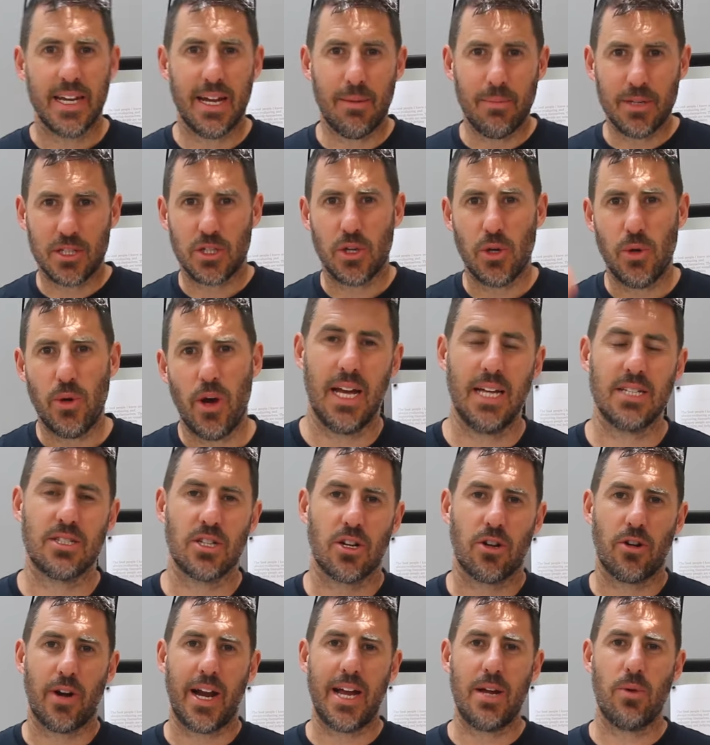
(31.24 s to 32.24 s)
Number two, it's
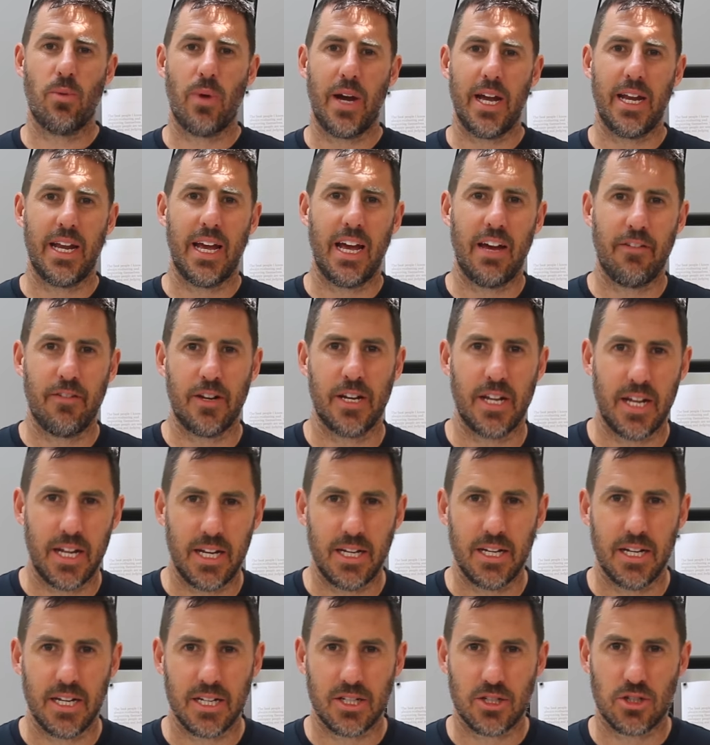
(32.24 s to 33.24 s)
a great way to have an
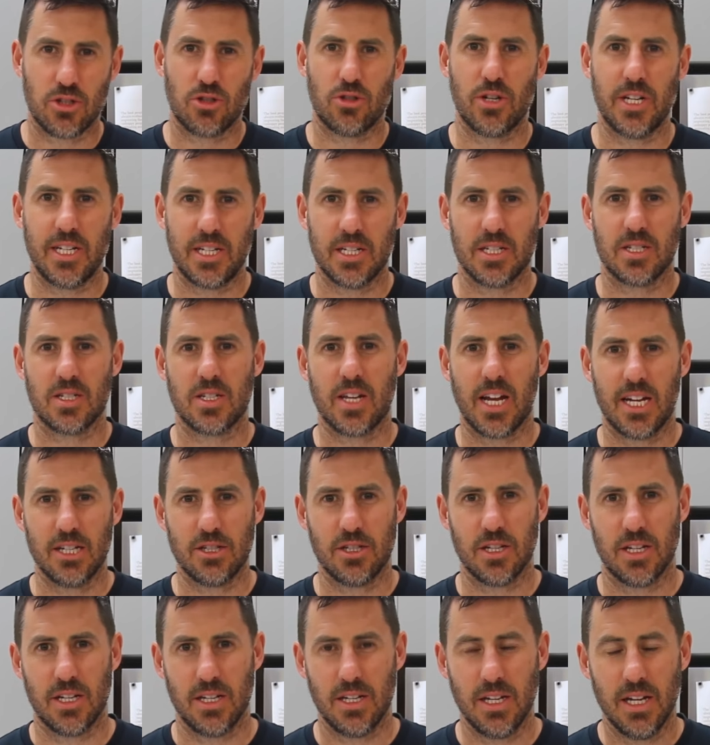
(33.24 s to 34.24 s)
industry
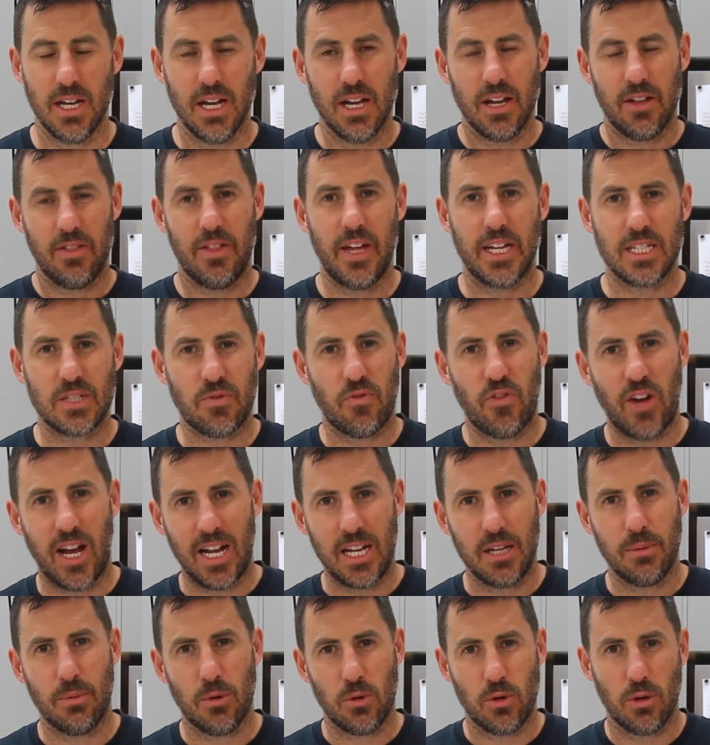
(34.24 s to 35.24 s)
discussion that's
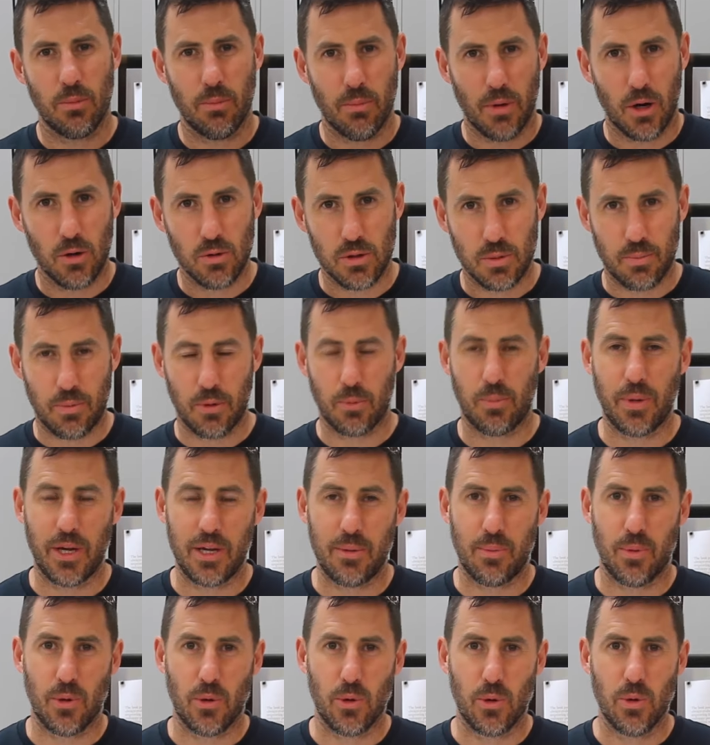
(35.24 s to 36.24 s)
valuable to multiple
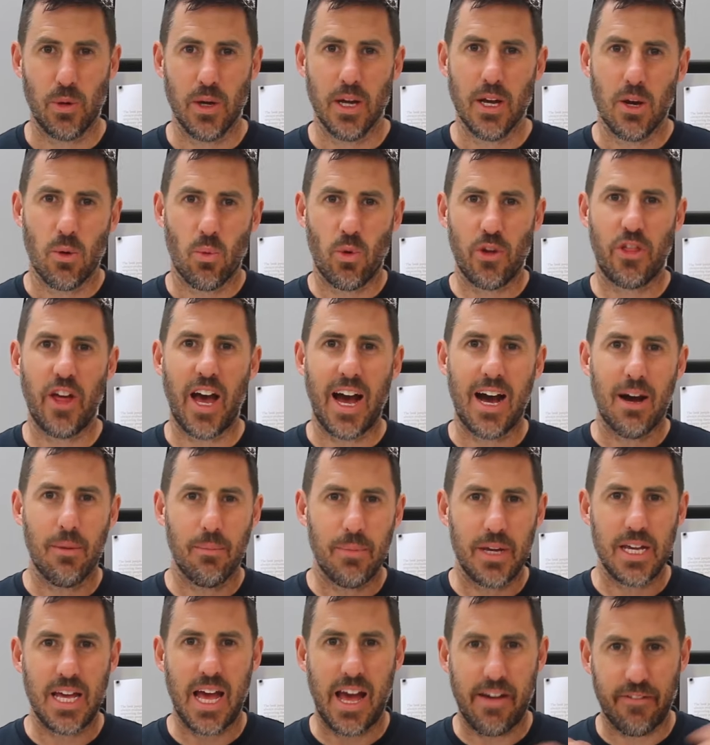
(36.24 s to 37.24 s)
people
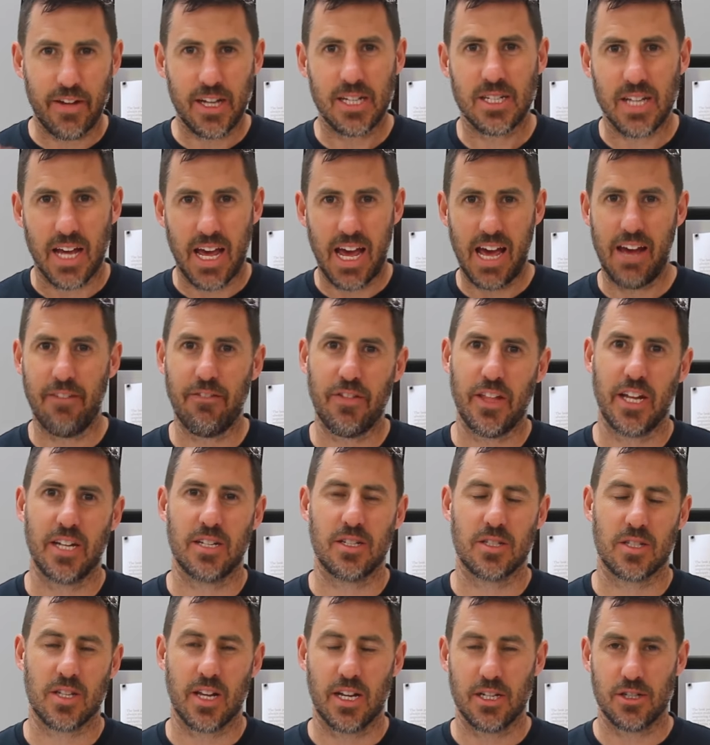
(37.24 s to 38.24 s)
without me having to have that
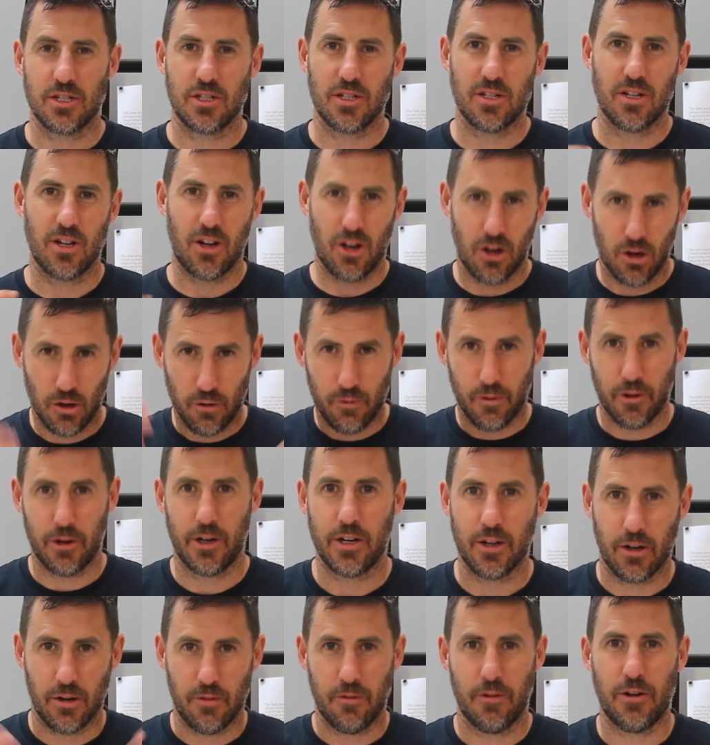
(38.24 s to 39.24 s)
discussion over
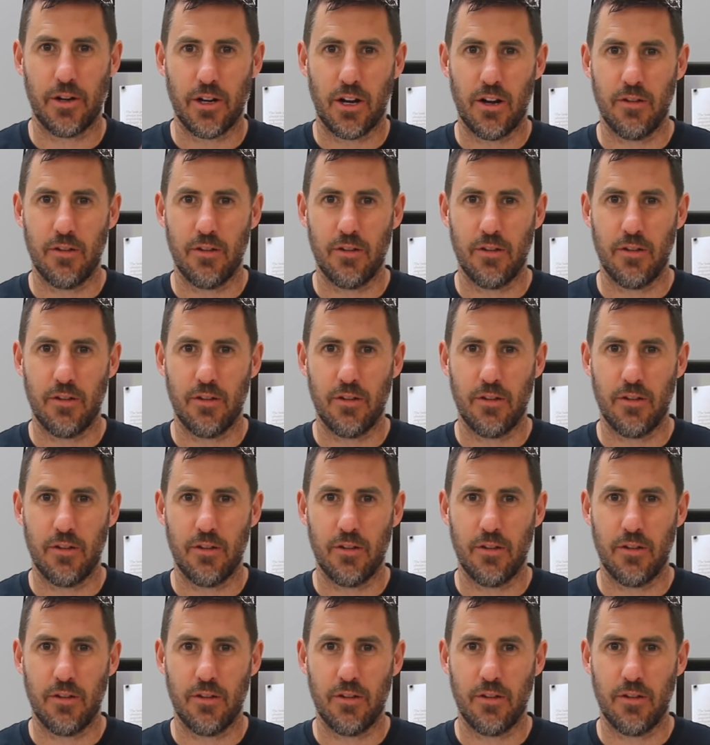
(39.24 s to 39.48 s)
and over and